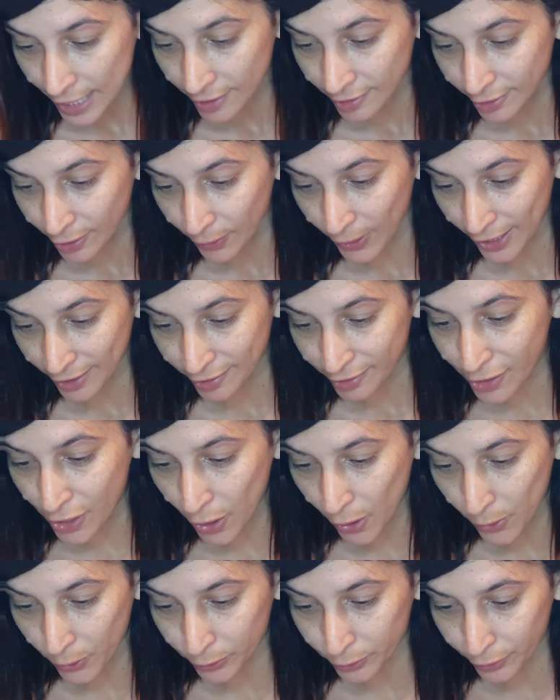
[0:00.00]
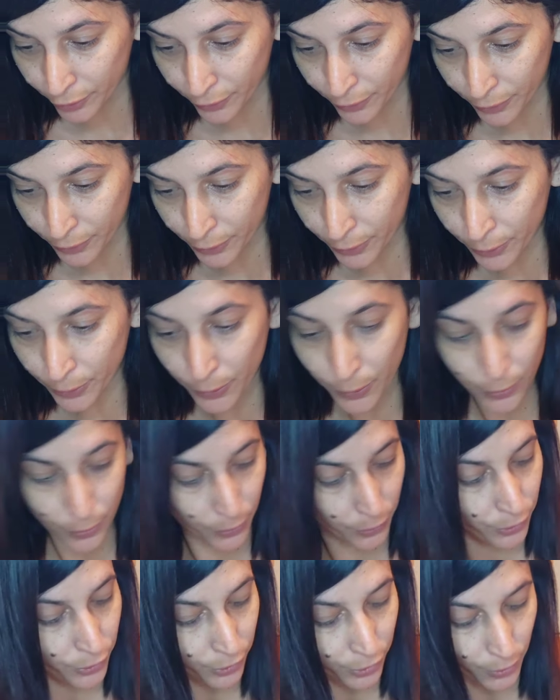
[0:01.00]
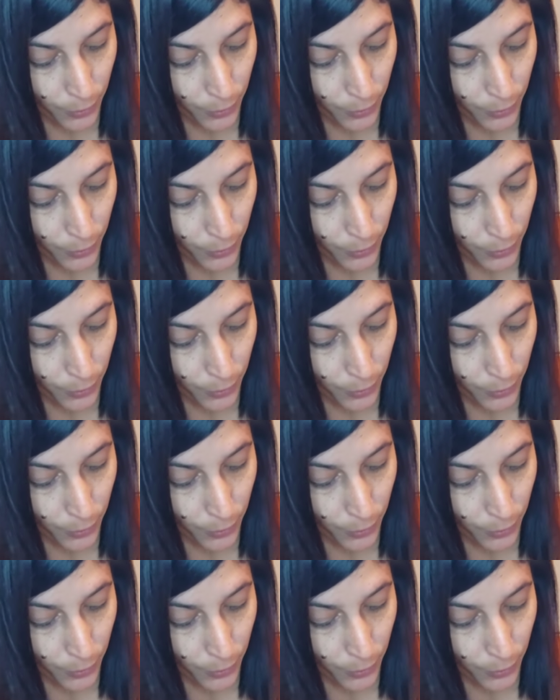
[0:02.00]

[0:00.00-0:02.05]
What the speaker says: So let's go through to